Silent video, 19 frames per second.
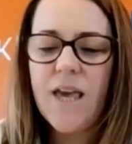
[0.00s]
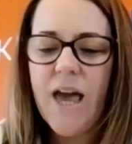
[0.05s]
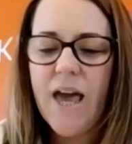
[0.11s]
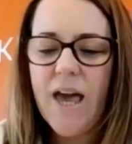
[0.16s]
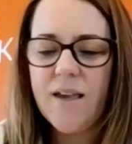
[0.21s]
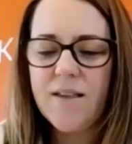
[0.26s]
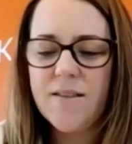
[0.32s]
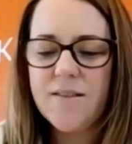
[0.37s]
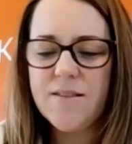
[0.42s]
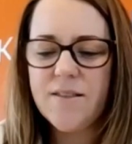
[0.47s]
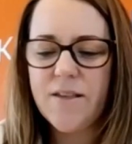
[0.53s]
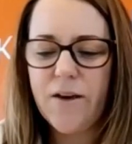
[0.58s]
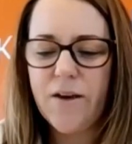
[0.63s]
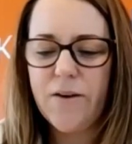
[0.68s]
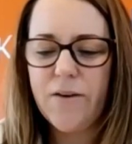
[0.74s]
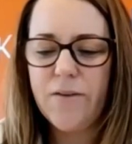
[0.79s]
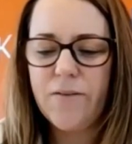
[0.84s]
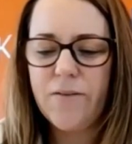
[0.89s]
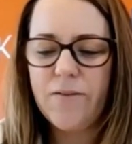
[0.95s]
Yeah,
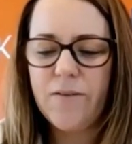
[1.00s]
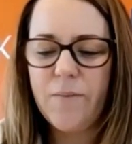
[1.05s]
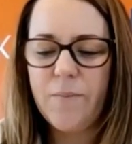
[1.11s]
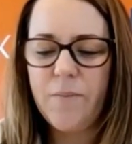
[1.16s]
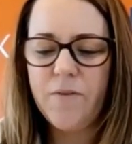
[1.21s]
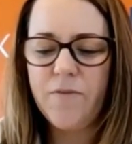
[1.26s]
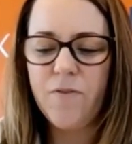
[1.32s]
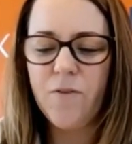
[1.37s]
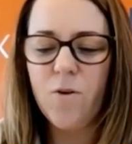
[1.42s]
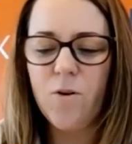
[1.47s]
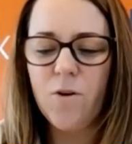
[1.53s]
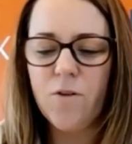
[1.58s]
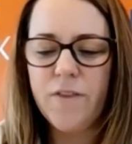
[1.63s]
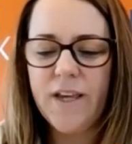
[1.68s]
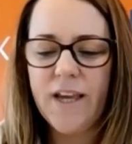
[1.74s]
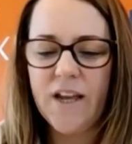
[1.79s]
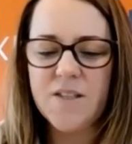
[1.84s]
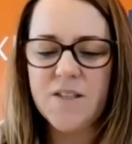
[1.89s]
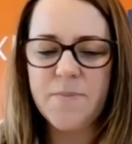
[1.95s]
so before
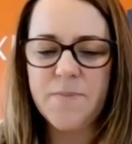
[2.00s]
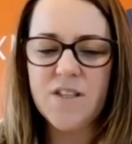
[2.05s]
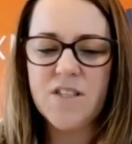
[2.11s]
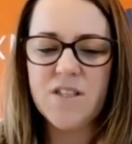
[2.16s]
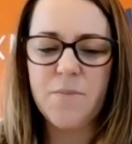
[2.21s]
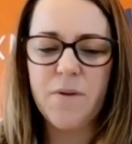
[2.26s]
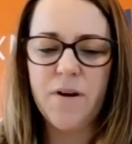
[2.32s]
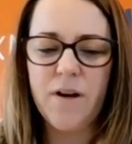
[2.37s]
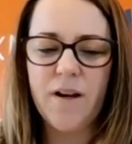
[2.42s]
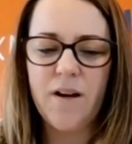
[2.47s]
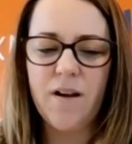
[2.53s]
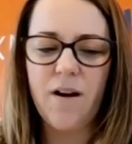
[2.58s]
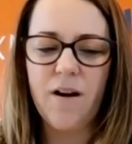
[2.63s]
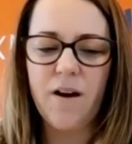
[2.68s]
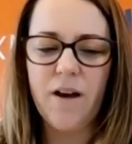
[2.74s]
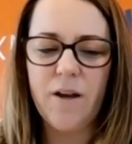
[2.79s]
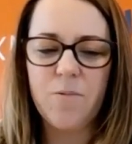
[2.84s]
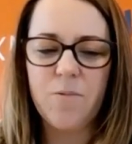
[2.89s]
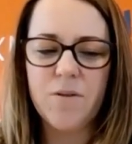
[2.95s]
the Accountants Mastermind,
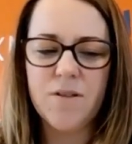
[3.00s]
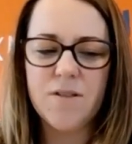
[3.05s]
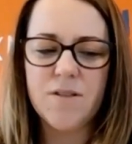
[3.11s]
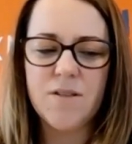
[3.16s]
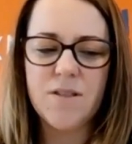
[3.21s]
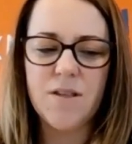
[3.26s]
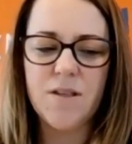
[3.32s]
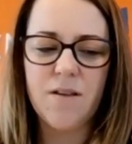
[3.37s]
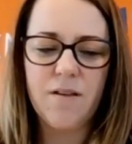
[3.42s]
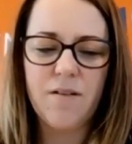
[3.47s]
I was